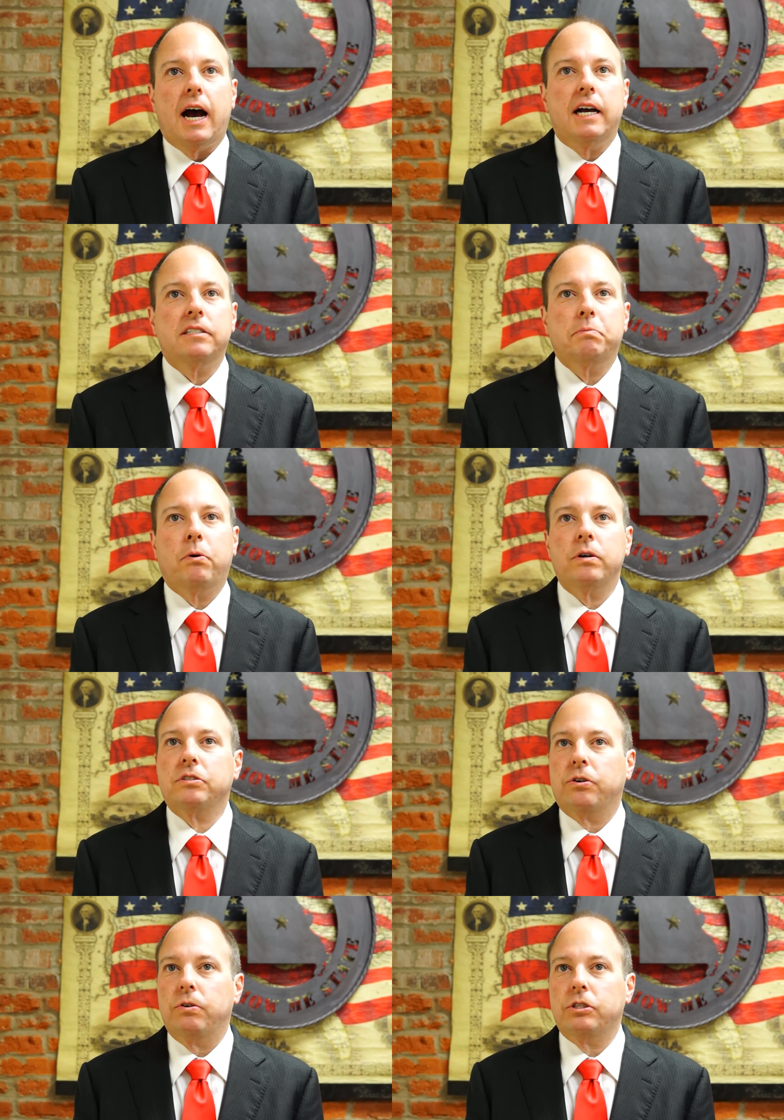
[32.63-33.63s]
I support
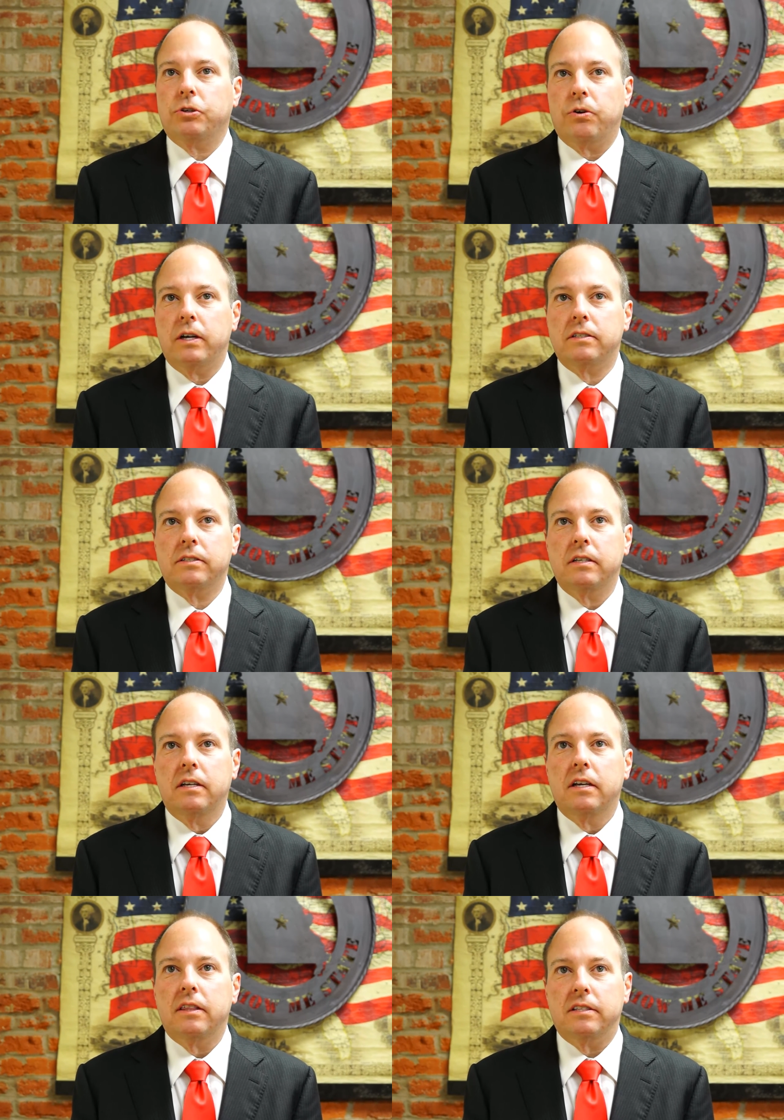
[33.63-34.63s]
school choice,
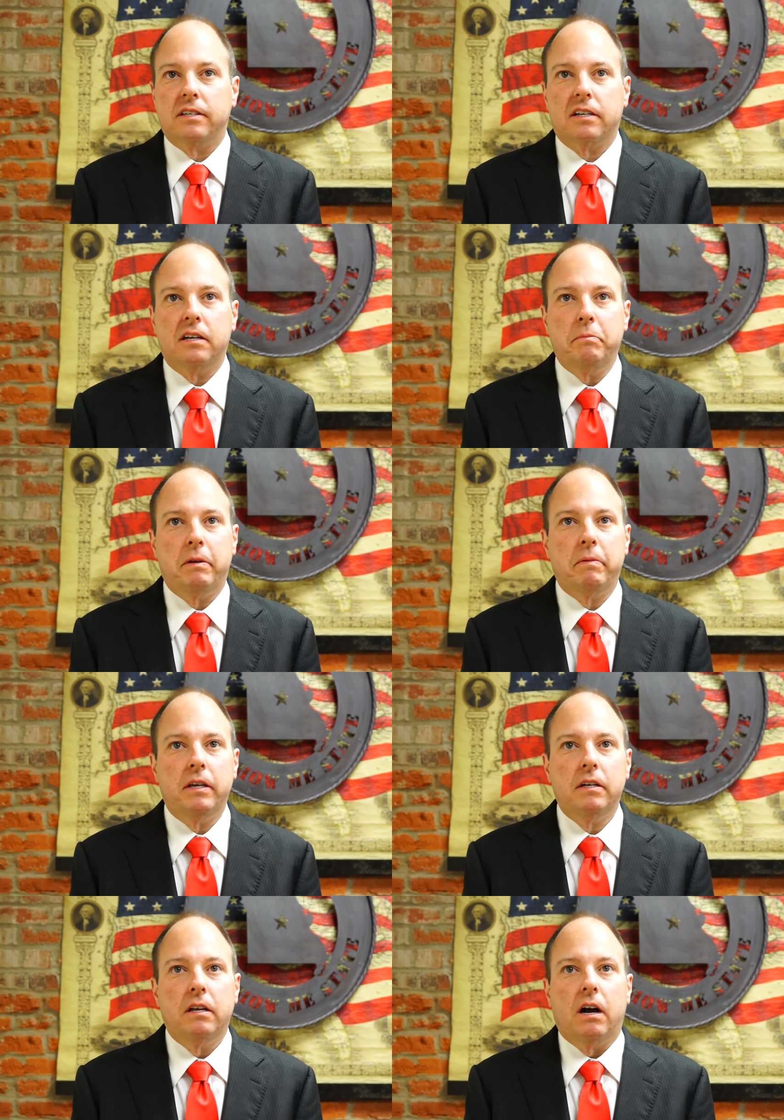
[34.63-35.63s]
the Second
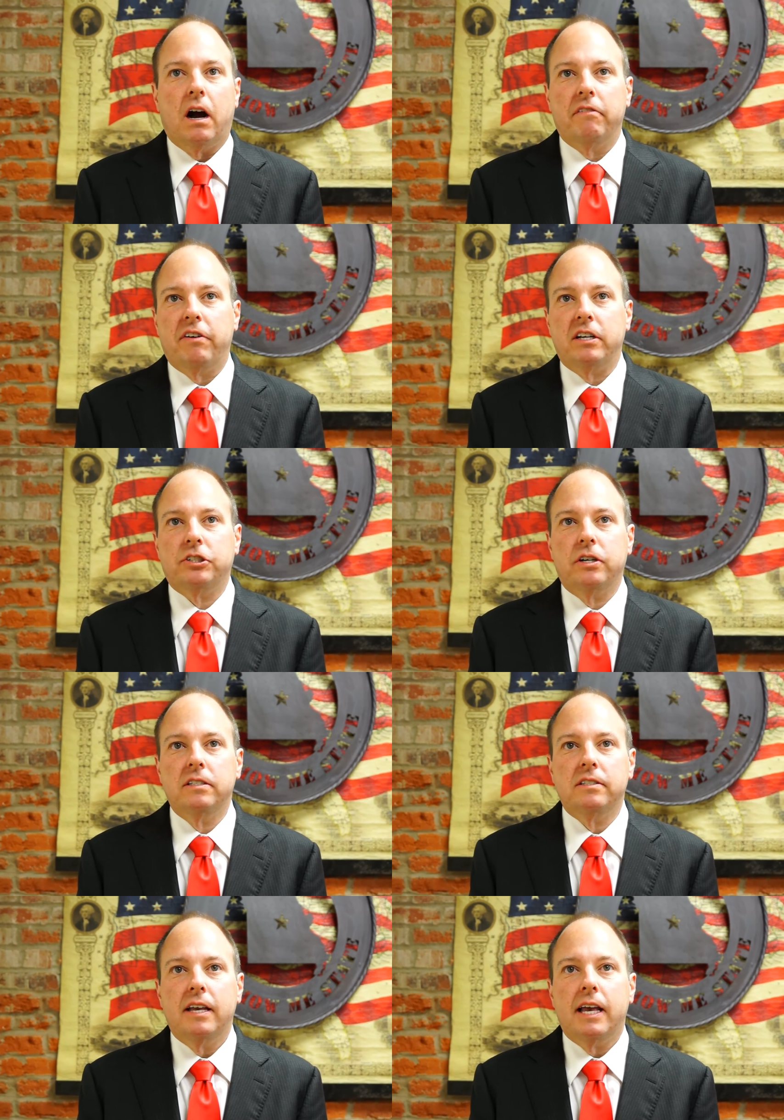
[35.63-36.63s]
Amendment, our
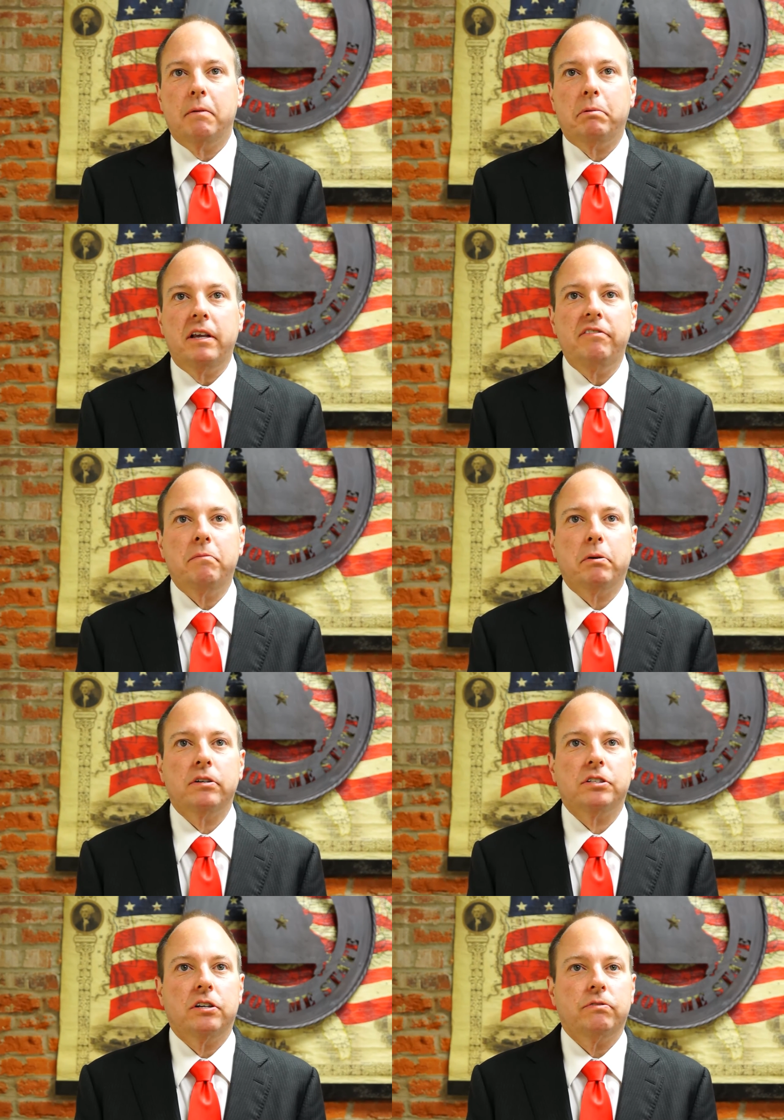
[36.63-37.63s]
veterans, and believe in
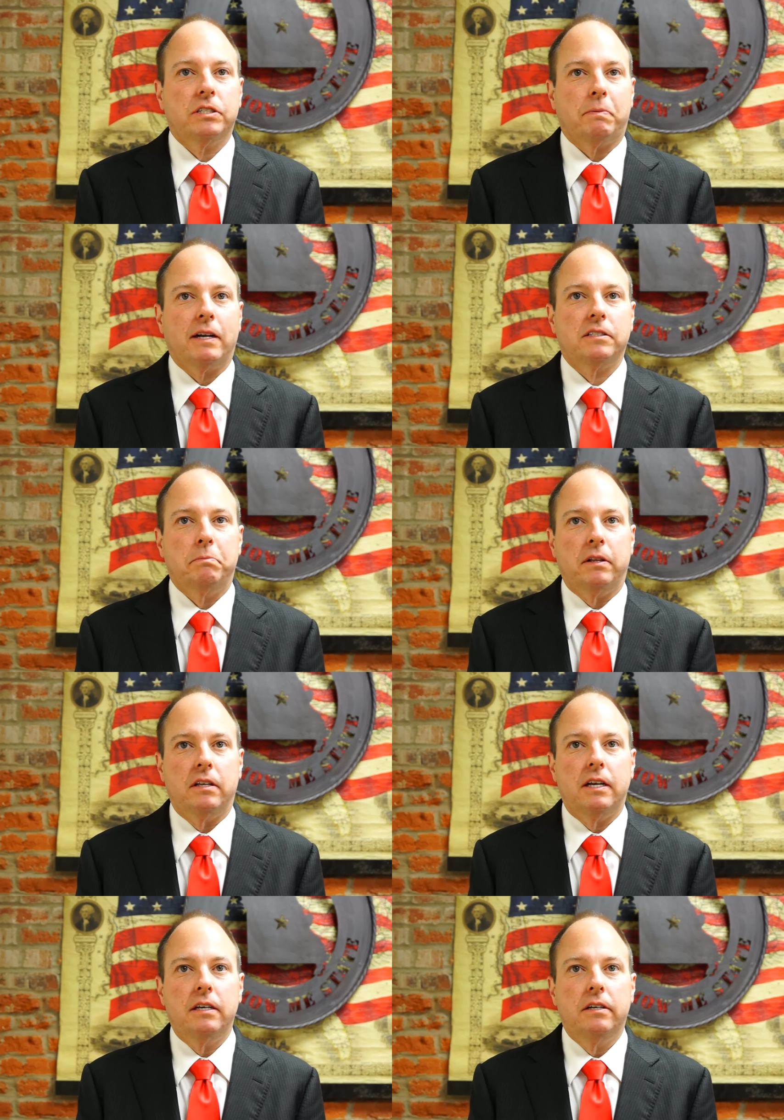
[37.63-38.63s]
personal
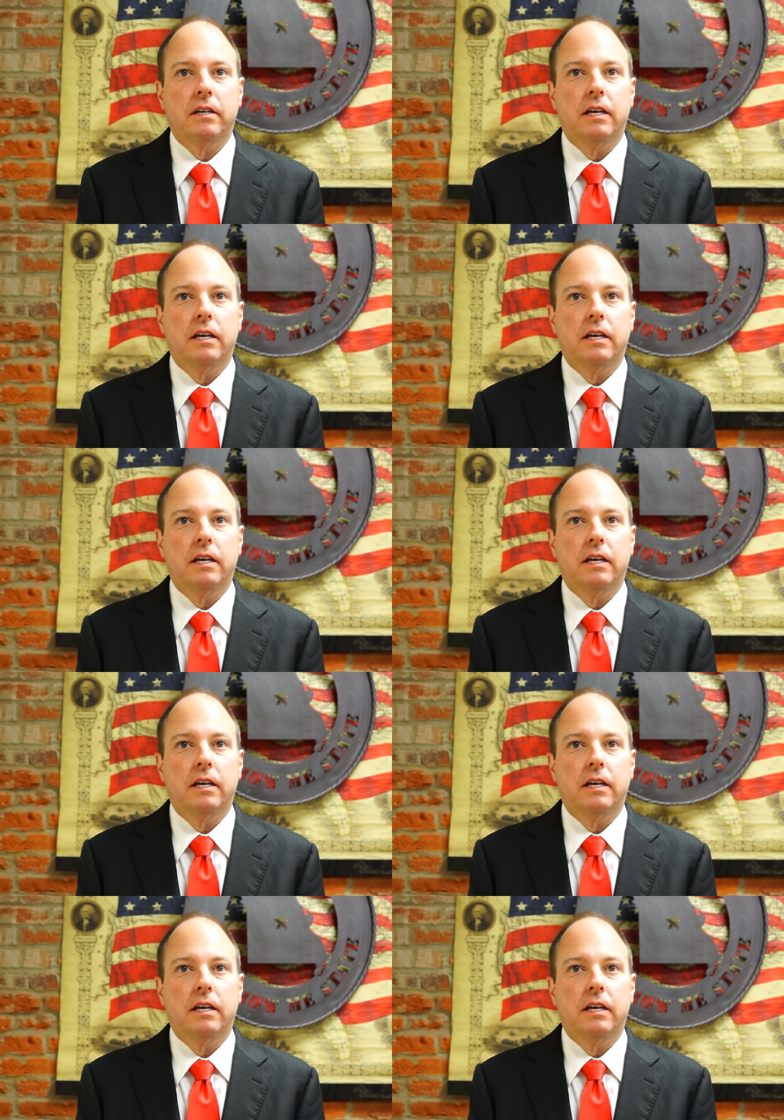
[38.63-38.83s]
responsibility.